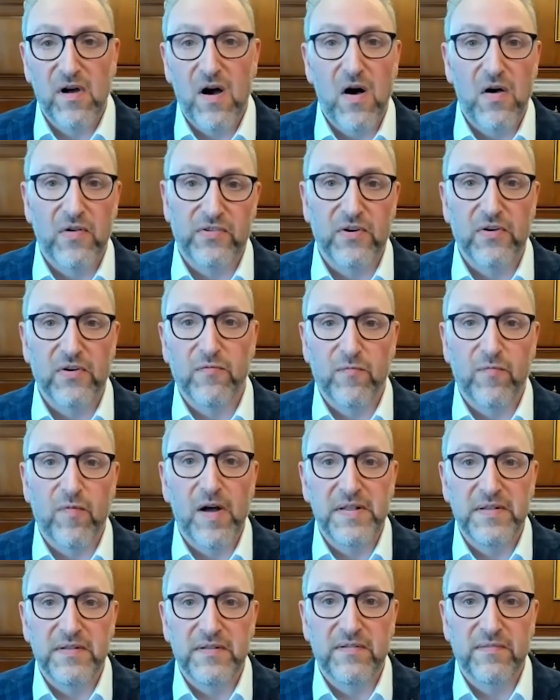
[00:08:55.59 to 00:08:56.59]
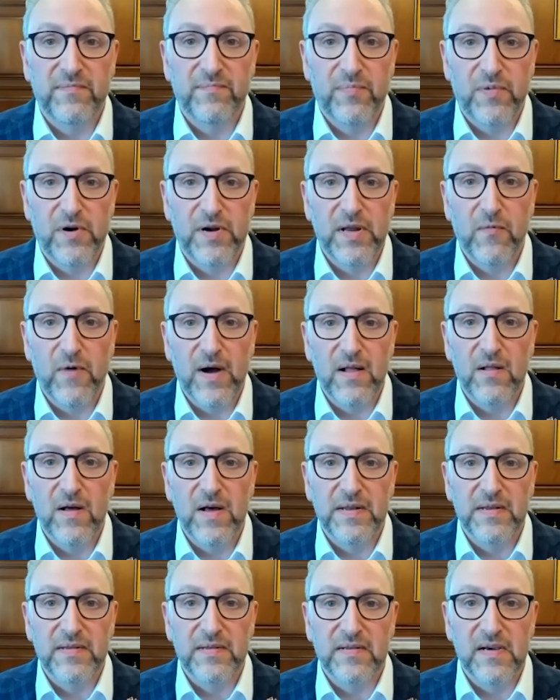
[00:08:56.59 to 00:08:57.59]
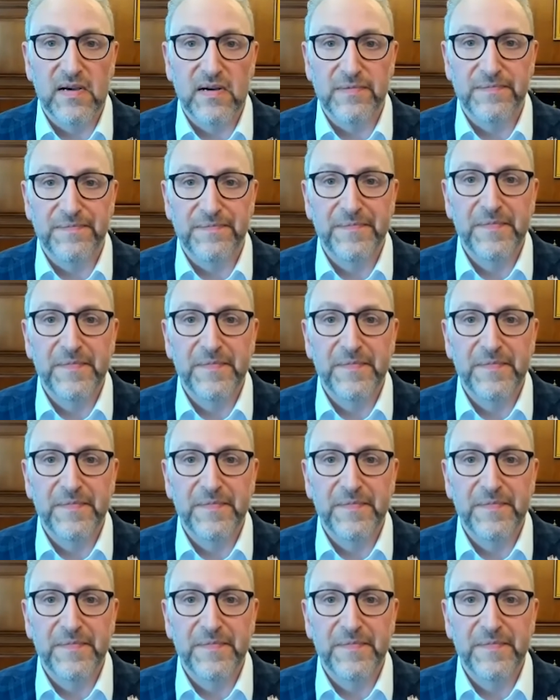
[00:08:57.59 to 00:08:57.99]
also runs pretty well on its own.